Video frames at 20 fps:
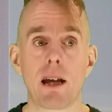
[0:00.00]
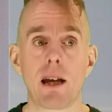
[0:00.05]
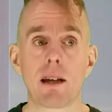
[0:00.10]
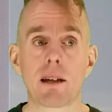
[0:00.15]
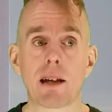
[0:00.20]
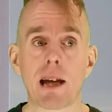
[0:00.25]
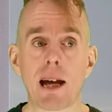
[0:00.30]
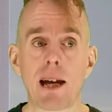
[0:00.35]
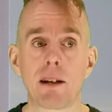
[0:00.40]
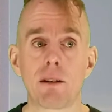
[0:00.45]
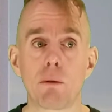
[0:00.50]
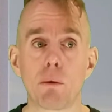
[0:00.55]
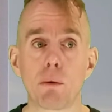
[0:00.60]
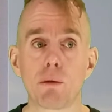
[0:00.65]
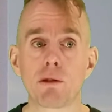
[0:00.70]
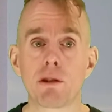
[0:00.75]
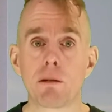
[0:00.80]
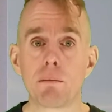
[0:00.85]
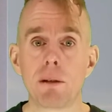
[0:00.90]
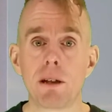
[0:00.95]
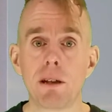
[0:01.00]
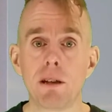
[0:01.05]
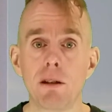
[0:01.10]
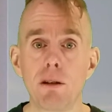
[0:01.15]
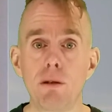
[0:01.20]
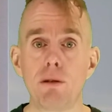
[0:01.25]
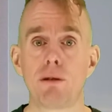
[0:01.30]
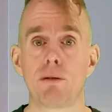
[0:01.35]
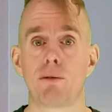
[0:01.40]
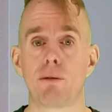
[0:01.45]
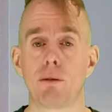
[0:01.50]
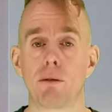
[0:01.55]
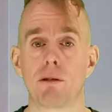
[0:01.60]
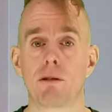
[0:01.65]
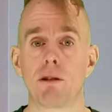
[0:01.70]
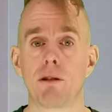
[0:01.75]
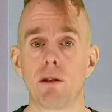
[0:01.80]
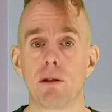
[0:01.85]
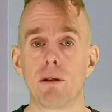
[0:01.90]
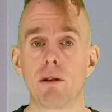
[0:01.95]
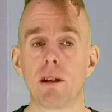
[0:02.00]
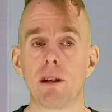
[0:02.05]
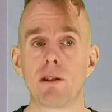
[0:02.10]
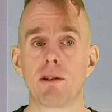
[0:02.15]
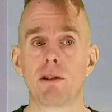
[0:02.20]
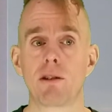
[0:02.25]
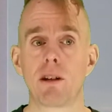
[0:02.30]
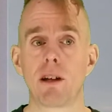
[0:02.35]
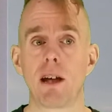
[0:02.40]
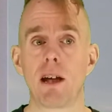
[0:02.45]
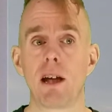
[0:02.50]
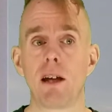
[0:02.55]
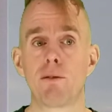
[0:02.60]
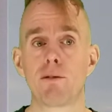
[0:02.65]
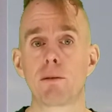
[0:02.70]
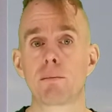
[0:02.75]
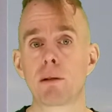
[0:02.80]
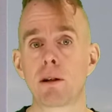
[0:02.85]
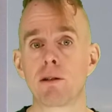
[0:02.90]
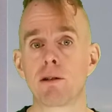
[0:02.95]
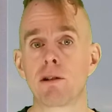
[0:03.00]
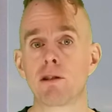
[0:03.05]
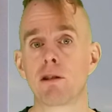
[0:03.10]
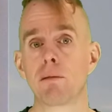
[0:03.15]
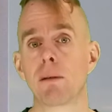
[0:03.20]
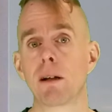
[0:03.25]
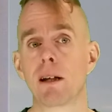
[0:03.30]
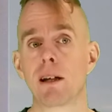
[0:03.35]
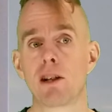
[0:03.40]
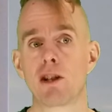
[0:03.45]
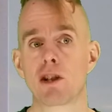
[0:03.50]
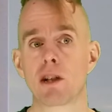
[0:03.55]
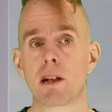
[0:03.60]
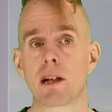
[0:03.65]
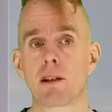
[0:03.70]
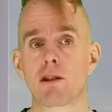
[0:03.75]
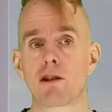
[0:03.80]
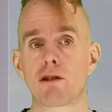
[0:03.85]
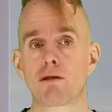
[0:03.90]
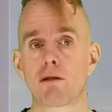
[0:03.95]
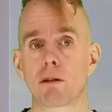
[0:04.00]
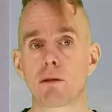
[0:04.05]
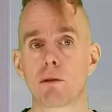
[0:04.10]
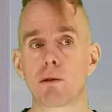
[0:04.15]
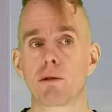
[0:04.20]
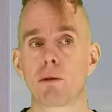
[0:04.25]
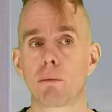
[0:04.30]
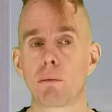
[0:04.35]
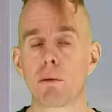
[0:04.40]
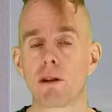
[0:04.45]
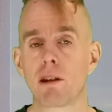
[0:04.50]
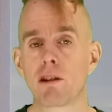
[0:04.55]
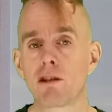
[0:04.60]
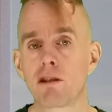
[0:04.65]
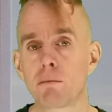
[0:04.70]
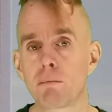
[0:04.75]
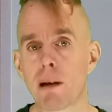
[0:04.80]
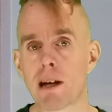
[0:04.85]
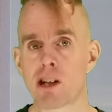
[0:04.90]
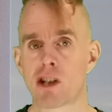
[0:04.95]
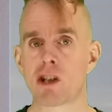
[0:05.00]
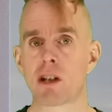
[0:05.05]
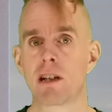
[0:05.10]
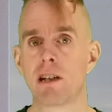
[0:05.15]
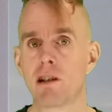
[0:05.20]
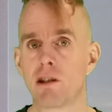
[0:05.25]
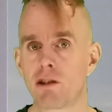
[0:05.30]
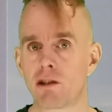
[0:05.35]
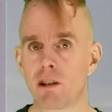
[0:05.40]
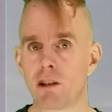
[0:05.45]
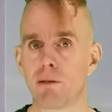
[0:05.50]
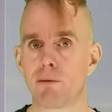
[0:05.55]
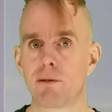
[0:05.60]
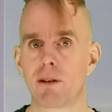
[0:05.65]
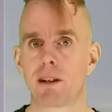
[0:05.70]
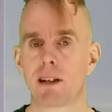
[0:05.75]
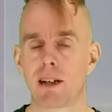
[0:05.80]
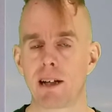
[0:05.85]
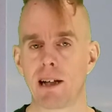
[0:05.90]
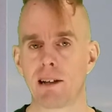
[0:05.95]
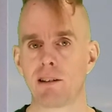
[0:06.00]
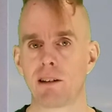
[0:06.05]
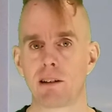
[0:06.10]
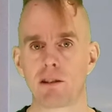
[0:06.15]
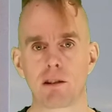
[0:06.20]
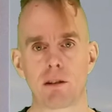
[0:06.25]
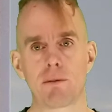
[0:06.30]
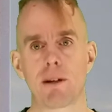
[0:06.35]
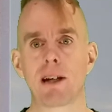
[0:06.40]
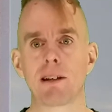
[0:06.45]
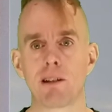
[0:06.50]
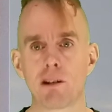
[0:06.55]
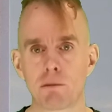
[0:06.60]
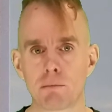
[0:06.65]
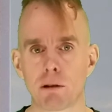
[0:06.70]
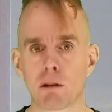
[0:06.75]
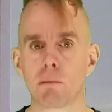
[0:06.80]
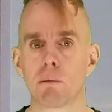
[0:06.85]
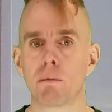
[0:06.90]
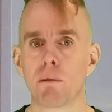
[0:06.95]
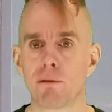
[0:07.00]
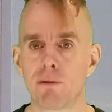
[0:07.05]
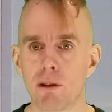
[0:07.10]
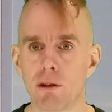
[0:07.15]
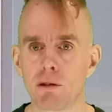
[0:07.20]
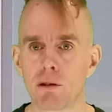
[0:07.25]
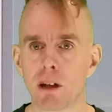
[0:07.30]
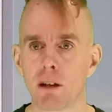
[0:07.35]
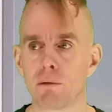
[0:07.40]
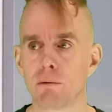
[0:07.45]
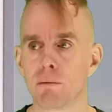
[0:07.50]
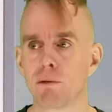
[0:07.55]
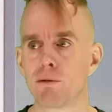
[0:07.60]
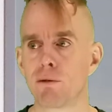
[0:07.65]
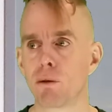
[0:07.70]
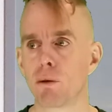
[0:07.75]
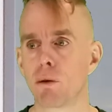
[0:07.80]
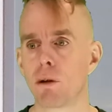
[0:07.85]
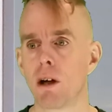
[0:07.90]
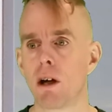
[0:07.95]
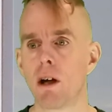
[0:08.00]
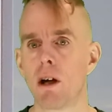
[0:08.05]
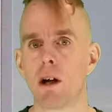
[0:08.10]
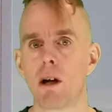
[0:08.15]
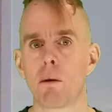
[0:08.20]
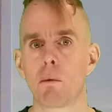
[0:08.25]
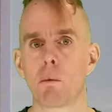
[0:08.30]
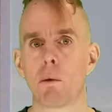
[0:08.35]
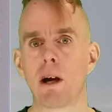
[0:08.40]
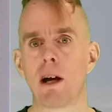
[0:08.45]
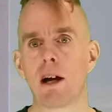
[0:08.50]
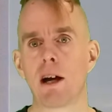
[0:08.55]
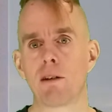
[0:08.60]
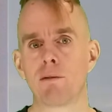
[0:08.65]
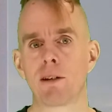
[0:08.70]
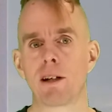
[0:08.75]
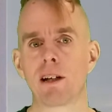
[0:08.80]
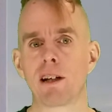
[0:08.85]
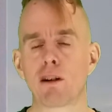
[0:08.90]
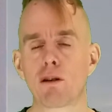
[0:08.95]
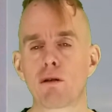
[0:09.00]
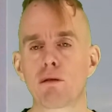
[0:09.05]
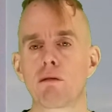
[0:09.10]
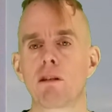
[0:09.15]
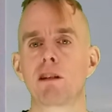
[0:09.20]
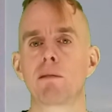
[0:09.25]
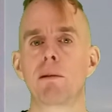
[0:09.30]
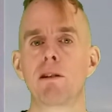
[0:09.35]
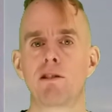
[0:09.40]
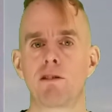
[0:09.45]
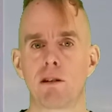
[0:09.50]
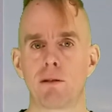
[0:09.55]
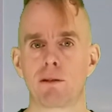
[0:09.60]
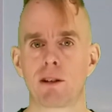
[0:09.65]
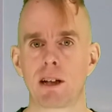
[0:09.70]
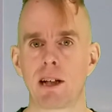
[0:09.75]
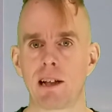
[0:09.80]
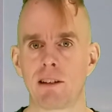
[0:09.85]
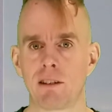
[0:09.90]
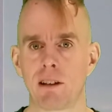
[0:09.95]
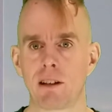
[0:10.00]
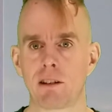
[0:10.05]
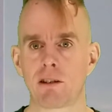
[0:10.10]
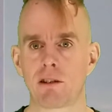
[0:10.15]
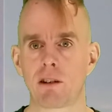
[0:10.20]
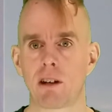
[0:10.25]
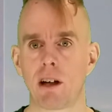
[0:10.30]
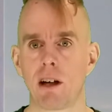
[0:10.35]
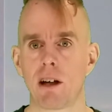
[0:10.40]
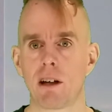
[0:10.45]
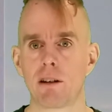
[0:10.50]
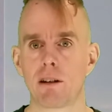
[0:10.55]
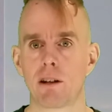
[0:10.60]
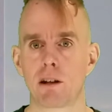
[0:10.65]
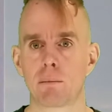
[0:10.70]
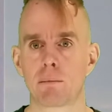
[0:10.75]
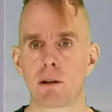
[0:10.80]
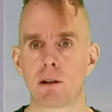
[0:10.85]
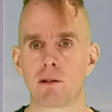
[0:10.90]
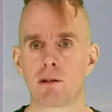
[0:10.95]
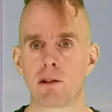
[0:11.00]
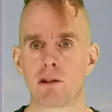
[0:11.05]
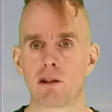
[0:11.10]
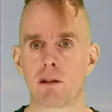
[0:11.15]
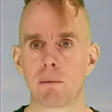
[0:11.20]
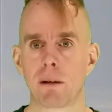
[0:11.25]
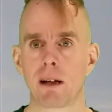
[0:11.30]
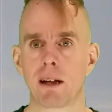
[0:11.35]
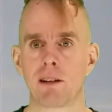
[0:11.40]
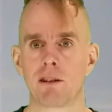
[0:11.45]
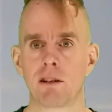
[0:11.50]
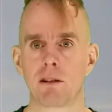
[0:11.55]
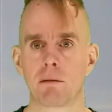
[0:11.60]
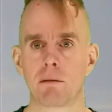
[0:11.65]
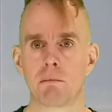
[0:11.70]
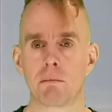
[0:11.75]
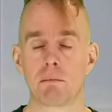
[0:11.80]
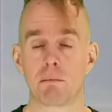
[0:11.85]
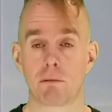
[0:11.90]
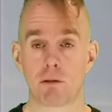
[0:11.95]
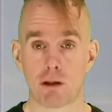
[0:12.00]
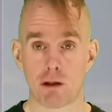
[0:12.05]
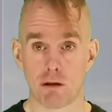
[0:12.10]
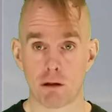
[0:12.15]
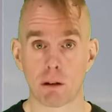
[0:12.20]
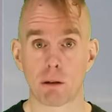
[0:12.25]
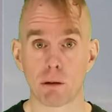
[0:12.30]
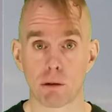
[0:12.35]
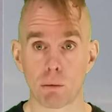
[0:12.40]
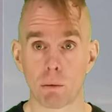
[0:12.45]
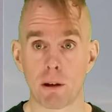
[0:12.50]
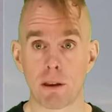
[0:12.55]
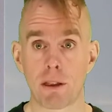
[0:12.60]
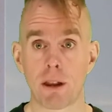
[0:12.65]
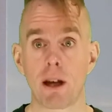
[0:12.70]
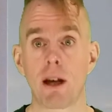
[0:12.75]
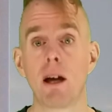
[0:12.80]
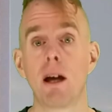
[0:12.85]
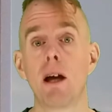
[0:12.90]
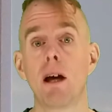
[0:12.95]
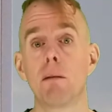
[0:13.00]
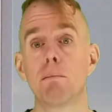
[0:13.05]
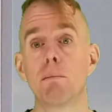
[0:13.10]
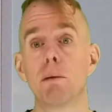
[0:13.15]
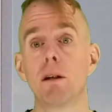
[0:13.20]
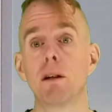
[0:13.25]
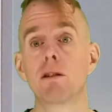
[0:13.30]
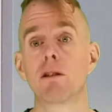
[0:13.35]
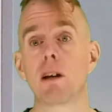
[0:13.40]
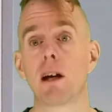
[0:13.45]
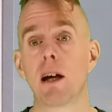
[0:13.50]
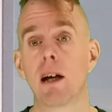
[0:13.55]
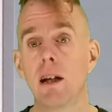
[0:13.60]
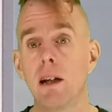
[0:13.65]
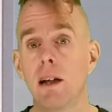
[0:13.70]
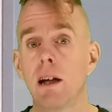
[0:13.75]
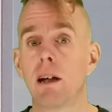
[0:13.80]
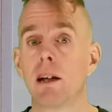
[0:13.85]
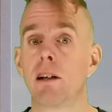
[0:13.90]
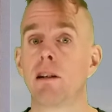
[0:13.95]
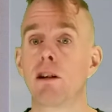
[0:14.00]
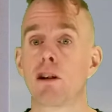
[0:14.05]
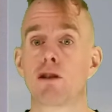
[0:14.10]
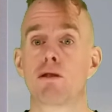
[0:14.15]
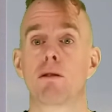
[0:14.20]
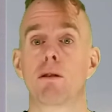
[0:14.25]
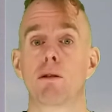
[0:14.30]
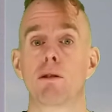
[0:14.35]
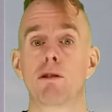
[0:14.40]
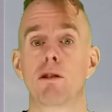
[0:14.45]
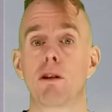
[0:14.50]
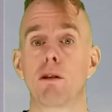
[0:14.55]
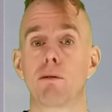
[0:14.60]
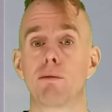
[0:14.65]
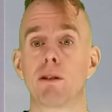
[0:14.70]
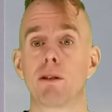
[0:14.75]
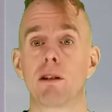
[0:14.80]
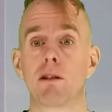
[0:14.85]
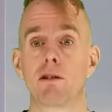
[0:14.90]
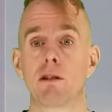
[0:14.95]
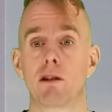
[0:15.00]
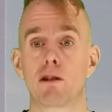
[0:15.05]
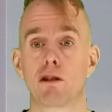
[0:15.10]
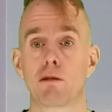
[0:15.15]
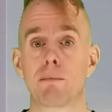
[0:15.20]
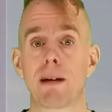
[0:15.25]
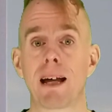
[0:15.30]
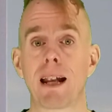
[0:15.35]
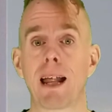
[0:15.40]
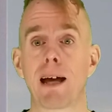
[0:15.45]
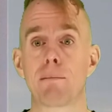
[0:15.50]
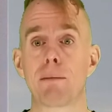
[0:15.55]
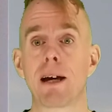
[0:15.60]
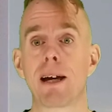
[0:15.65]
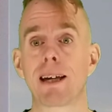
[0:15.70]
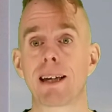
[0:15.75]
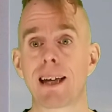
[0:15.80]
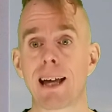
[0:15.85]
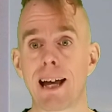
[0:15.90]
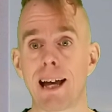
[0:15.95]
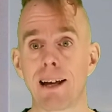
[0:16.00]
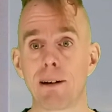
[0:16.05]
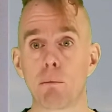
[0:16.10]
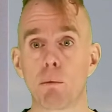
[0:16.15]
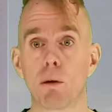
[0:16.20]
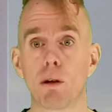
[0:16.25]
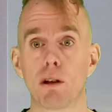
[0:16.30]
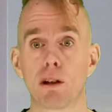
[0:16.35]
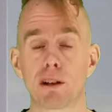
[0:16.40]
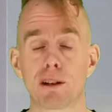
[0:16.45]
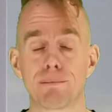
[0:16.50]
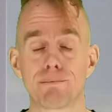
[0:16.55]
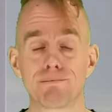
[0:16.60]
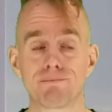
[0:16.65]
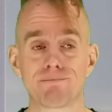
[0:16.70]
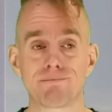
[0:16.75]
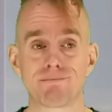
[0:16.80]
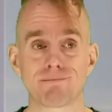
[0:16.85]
It can also be useful to do this if the process simulation struggles with especially stiff kinetics. I've had this problem a few times before where I've had incredibly stiff kinetics that a process simulator struggles with, but an industrial solver such as MATLAB can work.